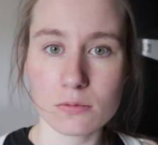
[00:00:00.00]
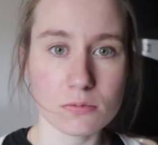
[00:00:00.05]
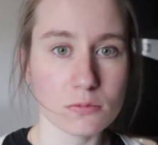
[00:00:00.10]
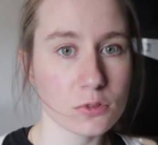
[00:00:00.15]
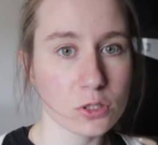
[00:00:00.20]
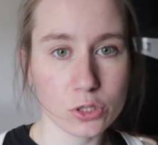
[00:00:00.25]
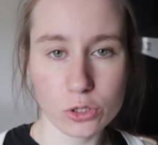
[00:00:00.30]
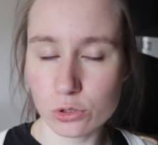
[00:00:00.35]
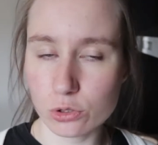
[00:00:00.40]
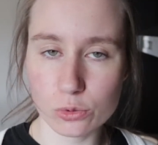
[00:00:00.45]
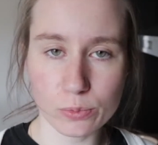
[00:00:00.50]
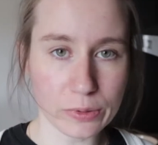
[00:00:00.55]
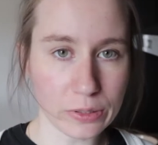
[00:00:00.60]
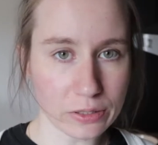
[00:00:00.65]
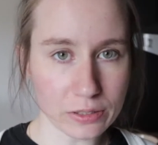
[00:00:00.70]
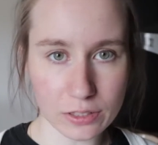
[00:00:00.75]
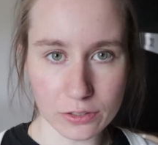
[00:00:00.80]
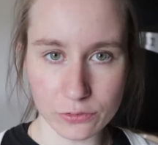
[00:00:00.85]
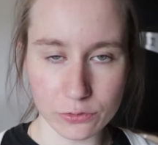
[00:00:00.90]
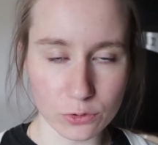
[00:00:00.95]
use
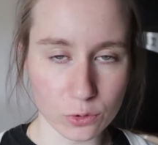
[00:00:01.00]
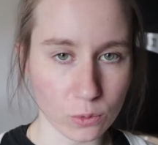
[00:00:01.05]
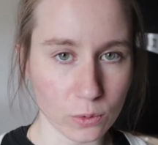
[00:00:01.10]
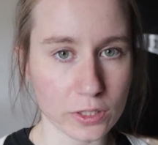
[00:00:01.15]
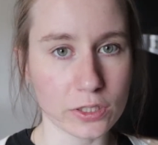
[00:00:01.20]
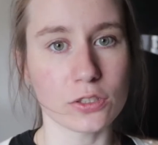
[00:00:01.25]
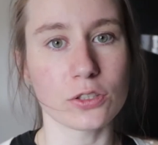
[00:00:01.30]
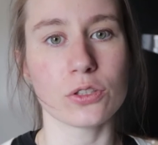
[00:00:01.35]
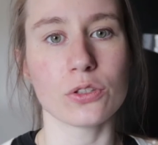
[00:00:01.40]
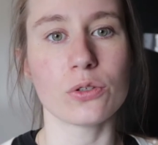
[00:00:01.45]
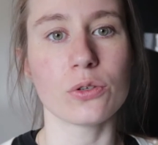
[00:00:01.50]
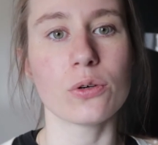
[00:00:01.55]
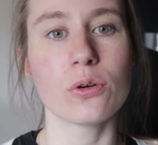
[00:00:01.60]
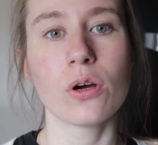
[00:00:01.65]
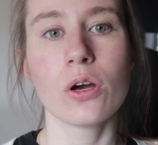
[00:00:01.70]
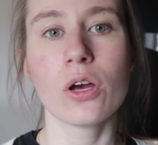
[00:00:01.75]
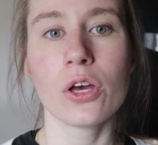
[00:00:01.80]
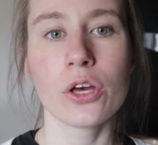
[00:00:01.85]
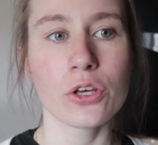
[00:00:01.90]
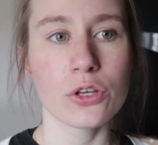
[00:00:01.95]
milk if you want to,
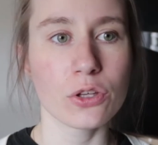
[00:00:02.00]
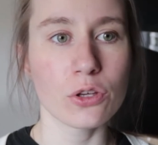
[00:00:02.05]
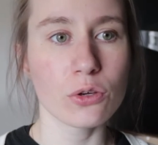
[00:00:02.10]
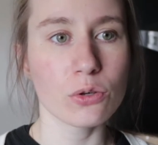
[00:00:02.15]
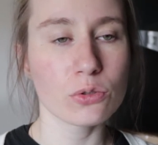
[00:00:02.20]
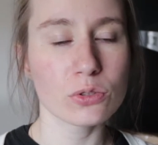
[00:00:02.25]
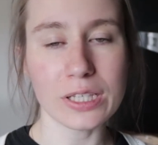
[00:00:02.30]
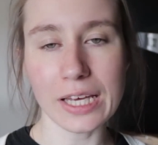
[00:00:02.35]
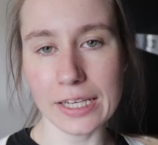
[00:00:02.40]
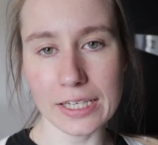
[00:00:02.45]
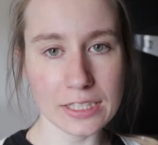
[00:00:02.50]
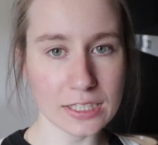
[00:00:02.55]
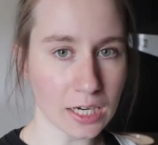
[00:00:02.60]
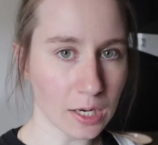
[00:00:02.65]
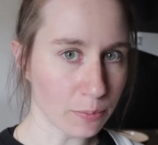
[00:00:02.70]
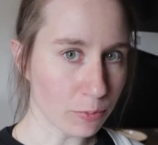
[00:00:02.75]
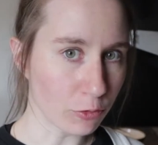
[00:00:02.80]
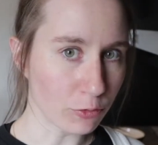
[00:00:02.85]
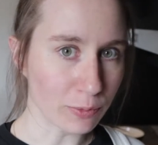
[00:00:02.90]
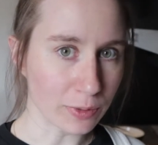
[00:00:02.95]
use any
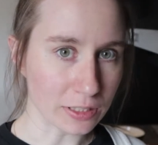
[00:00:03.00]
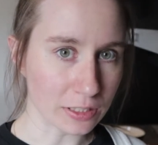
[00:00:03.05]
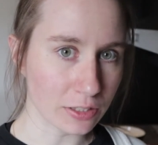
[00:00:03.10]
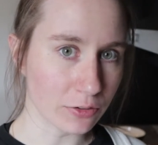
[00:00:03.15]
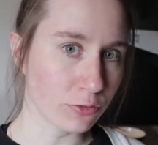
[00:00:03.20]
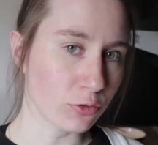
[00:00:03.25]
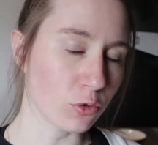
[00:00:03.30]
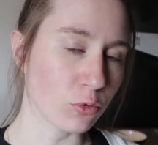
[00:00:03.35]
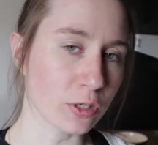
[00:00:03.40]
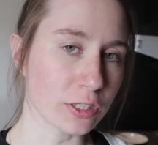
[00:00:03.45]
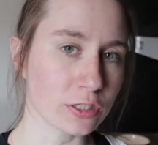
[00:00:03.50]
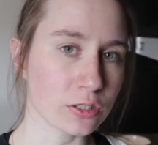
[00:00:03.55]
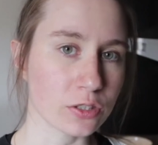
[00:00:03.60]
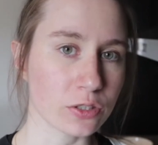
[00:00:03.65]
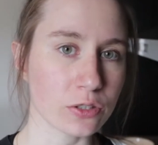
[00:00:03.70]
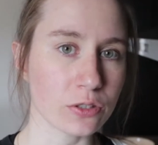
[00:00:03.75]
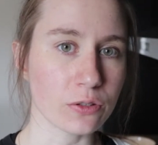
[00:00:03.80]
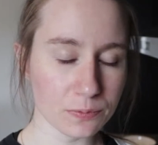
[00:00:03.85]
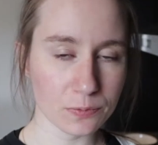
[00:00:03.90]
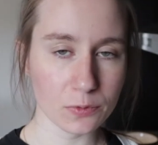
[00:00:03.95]
type of milk if you want
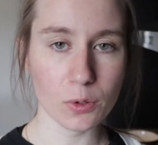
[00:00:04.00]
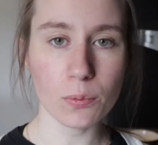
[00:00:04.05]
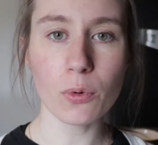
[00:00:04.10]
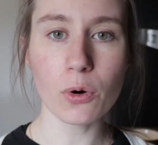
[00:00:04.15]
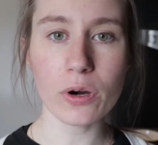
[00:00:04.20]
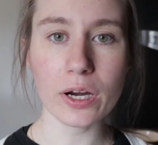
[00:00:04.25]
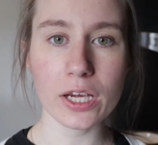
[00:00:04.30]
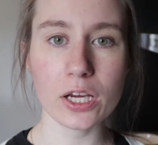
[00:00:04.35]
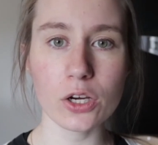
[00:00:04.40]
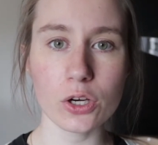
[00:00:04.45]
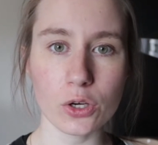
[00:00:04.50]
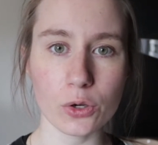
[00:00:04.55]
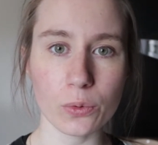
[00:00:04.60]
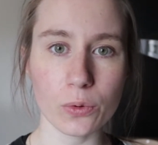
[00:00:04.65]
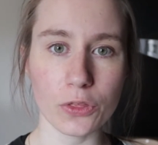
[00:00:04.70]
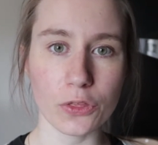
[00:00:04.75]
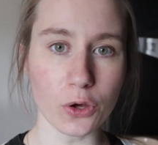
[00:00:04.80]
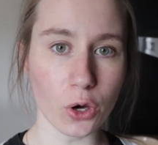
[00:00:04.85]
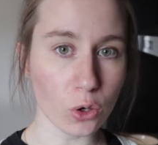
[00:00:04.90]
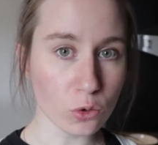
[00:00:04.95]
to. The more I cook
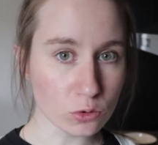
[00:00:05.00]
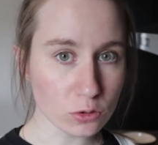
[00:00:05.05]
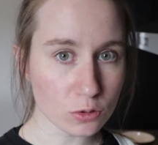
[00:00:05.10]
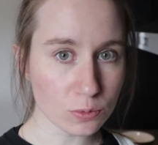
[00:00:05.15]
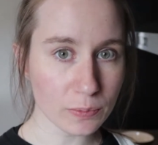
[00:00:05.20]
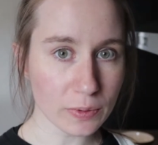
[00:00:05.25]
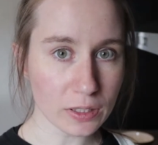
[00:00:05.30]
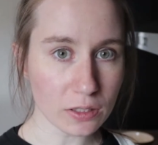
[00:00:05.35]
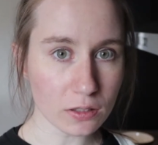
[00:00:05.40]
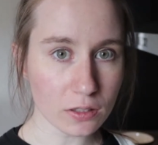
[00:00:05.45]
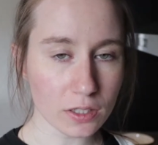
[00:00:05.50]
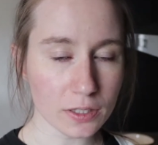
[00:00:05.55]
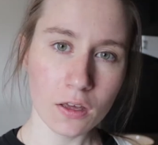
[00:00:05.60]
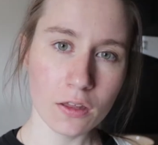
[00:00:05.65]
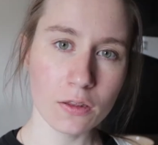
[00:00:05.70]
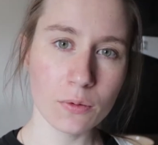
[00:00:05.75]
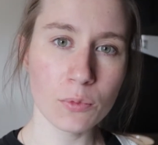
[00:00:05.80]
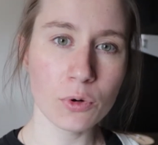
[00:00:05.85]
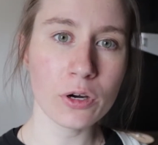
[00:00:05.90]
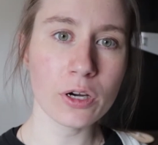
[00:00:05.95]
with oats milk,
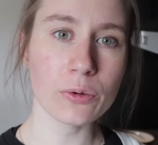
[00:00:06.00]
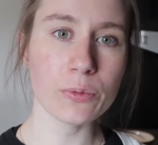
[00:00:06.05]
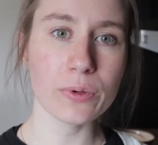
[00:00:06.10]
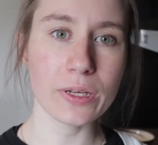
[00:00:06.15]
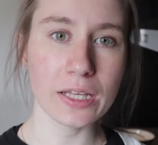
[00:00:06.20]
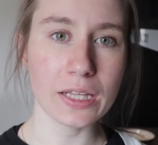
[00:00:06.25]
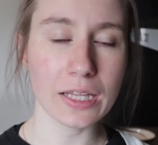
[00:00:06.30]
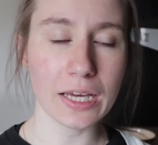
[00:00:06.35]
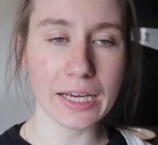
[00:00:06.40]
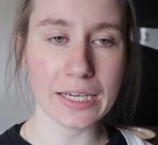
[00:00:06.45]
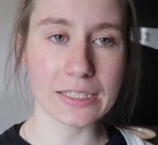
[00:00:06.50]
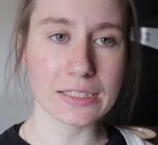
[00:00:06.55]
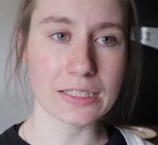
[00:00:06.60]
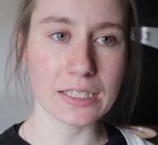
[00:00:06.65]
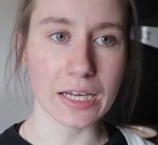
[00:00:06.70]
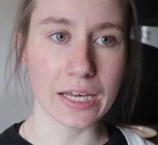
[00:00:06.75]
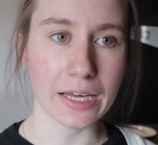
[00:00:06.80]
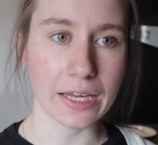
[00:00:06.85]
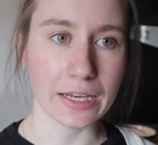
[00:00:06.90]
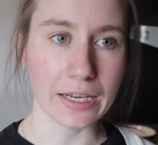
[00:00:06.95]
the more I realize
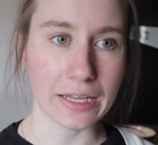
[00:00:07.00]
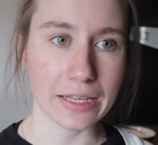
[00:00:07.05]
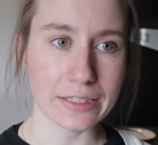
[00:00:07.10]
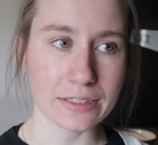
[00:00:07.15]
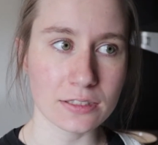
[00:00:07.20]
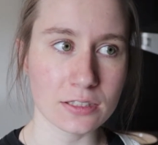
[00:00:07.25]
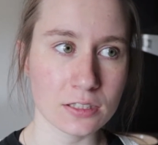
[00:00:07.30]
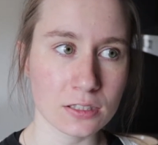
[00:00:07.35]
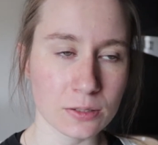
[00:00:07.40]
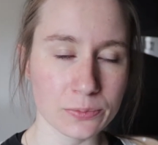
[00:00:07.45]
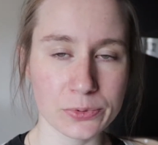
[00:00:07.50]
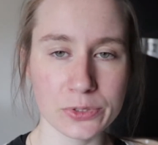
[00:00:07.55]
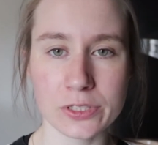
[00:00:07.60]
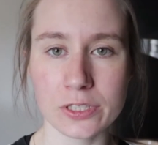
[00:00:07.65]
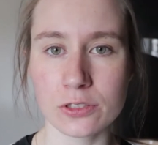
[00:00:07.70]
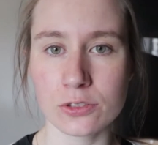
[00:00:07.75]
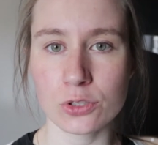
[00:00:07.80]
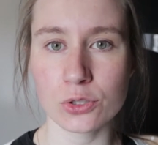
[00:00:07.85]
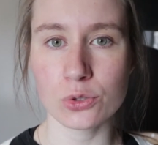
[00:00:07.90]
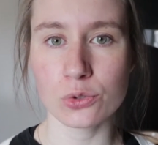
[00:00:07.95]
that it
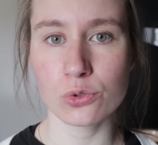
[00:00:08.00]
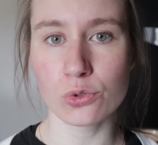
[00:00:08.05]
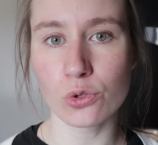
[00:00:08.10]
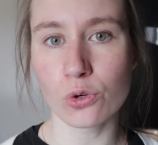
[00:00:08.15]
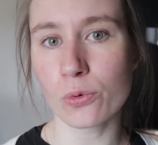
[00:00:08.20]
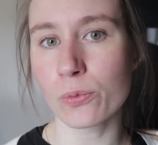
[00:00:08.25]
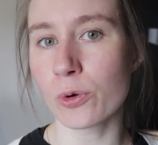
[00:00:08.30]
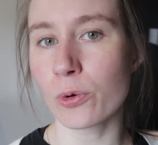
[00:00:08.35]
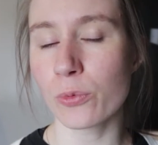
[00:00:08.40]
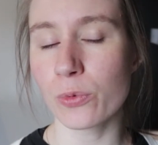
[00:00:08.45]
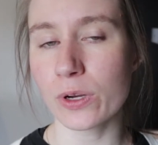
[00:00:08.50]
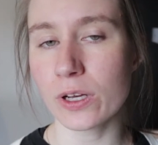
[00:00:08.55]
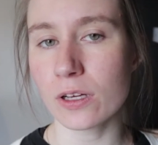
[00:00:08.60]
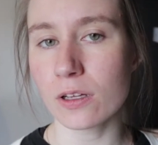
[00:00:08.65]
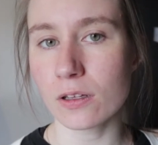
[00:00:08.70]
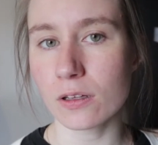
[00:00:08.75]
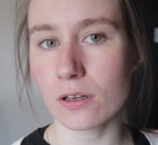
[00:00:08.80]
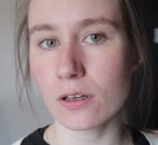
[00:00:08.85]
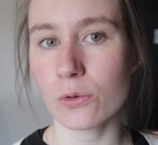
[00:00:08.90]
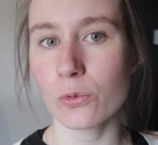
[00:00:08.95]
substitutes normal
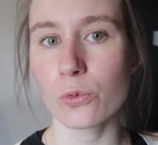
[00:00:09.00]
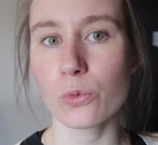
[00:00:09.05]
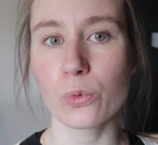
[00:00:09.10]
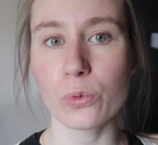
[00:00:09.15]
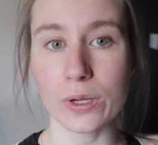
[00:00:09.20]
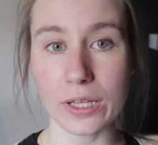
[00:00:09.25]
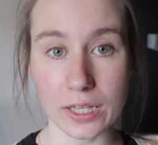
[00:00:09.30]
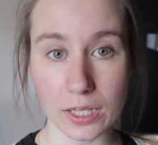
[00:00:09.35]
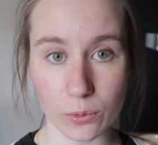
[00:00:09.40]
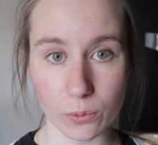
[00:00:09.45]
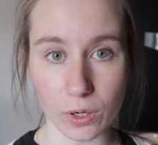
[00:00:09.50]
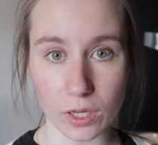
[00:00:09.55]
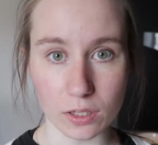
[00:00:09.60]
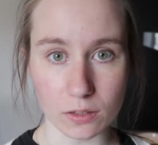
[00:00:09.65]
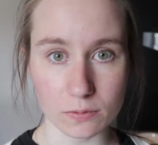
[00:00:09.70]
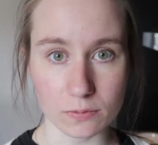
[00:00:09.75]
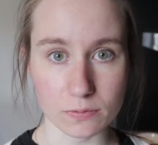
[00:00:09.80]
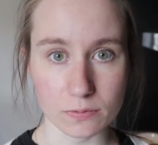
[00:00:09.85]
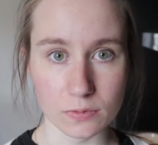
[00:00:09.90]
milk really well.